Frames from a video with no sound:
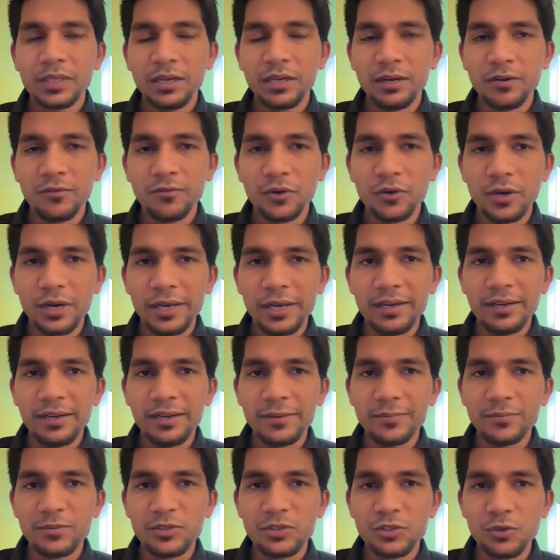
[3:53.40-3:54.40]
for
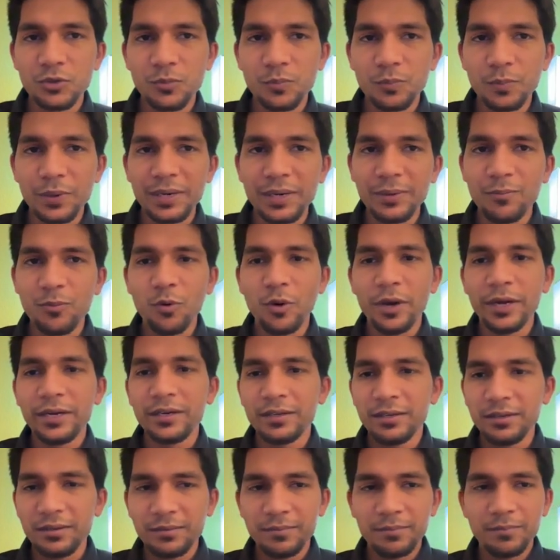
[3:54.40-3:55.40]
LLMs to pinpoint
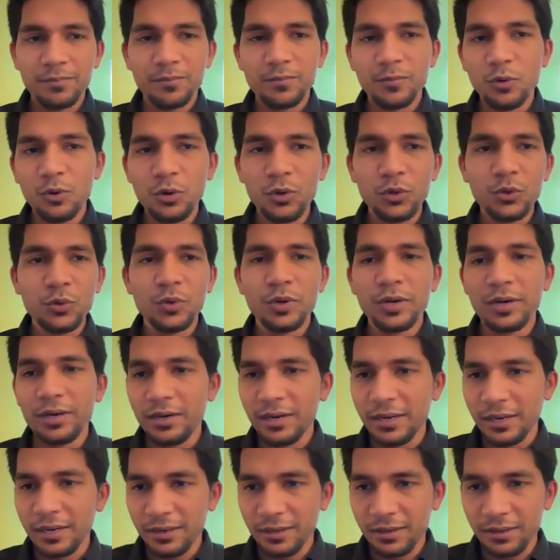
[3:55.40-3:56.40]
and go to
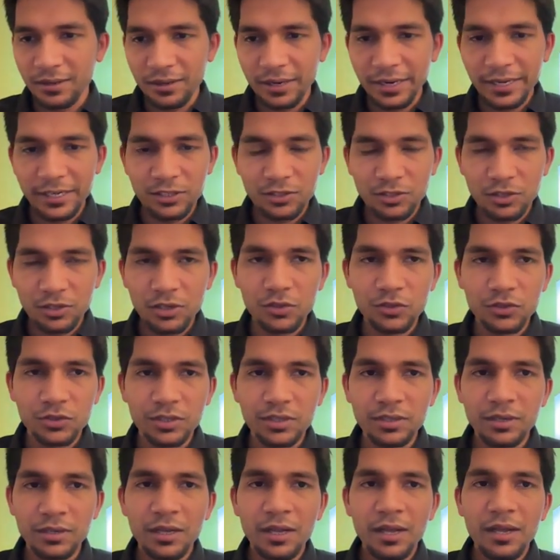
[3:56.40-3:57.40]
a right
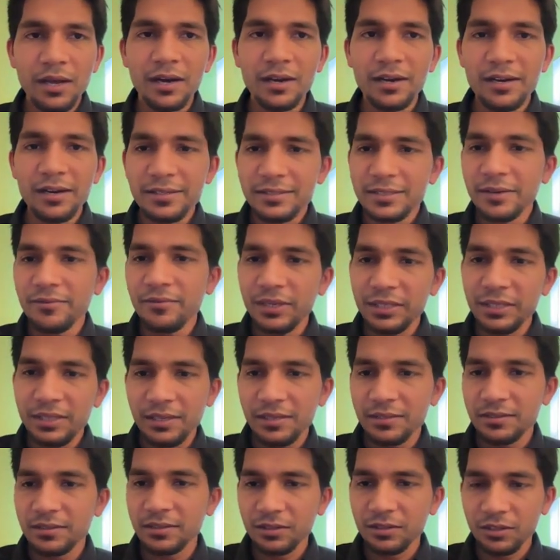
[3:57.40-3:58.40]
solution unless everything
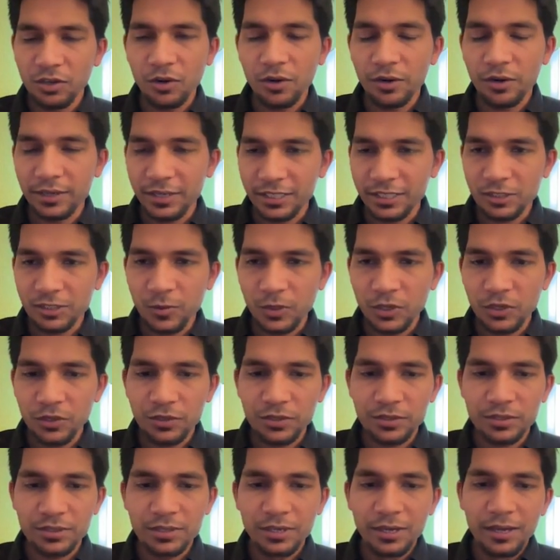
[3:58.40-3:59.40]
is in the context,
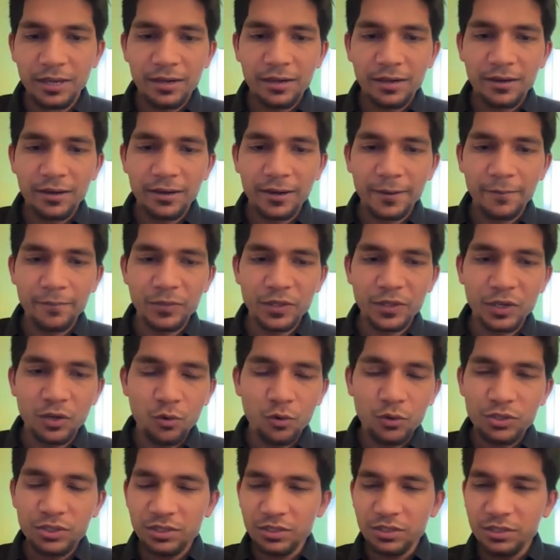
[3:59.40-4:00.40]
because the
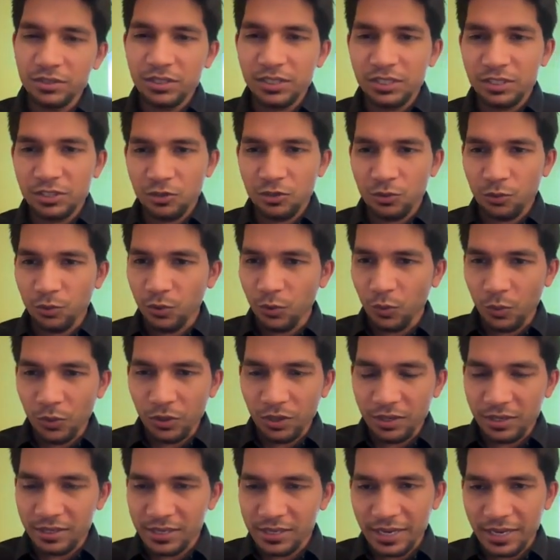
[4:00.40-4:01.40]
code searches don't
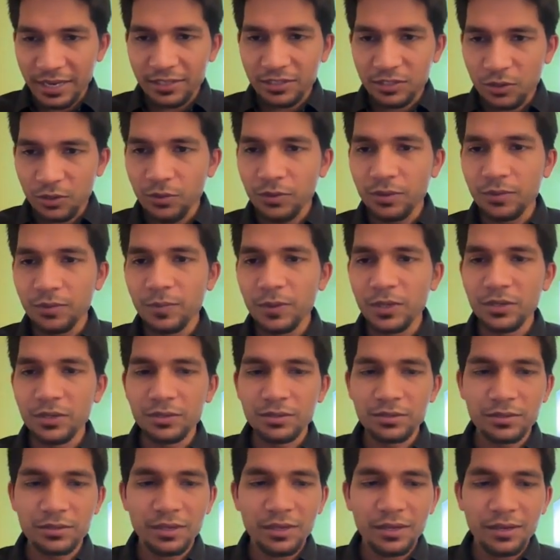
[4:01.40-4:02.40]
work as good,
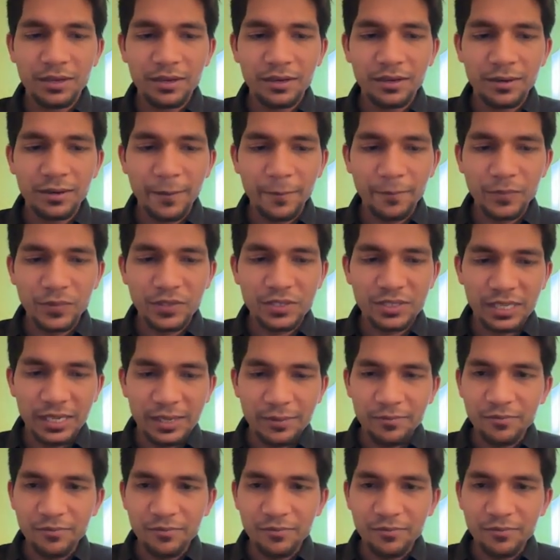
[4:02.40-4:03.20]
because the same